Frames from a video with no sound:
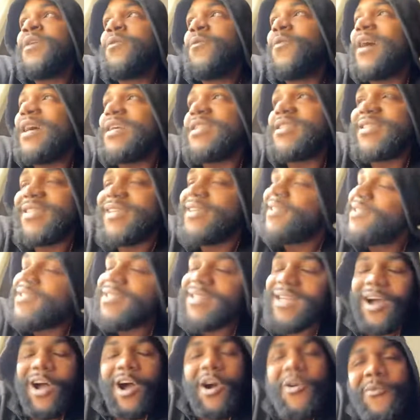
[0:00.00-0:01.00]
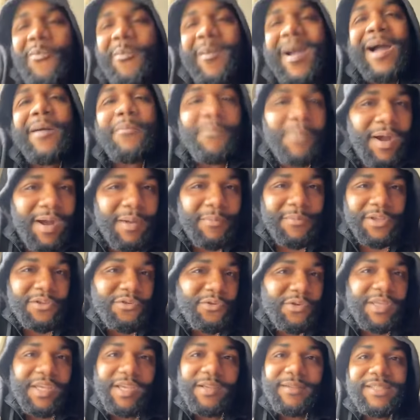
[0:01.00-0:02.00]
Watch this. On my mama,
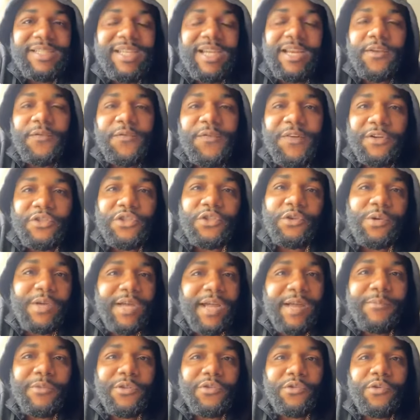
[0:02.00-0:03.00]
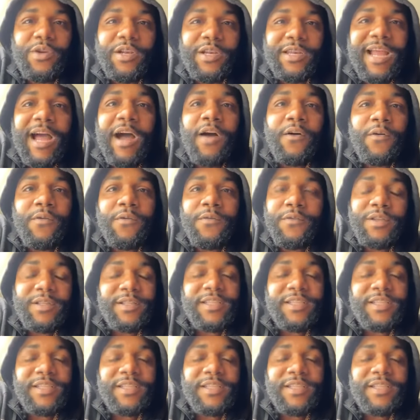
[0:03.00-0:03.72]
you keep telling folks you coming through the north.